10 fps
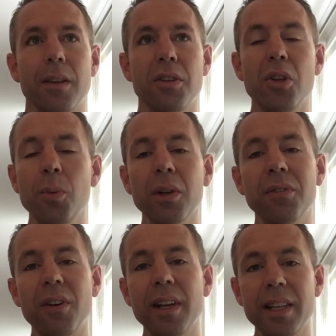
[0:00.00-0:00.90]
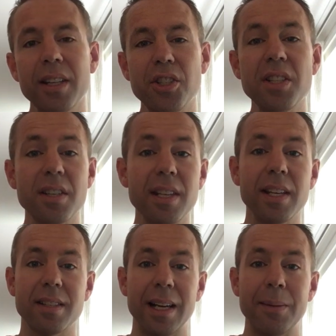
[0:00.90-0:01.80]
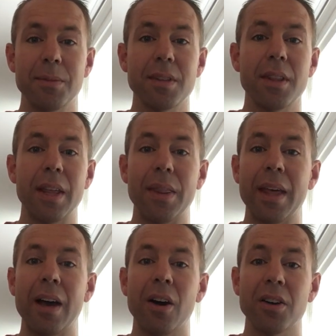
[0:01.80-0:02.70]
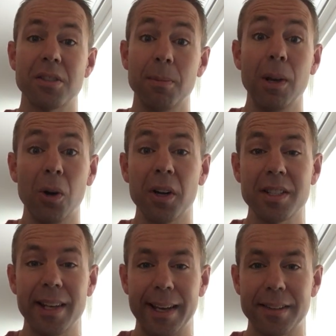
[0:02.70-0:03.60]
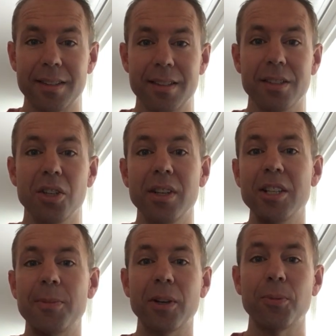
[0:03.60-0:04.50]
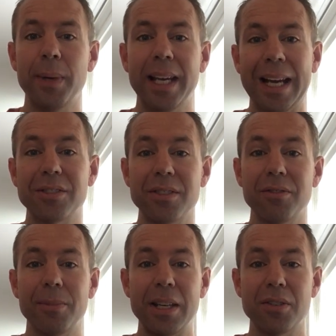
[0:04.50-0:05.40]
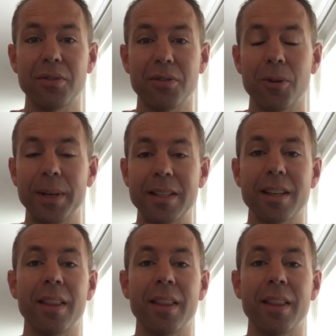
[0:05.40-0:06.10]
You will find in the GCSE exams that there are some longer texts and you need to be able to pick out information from it.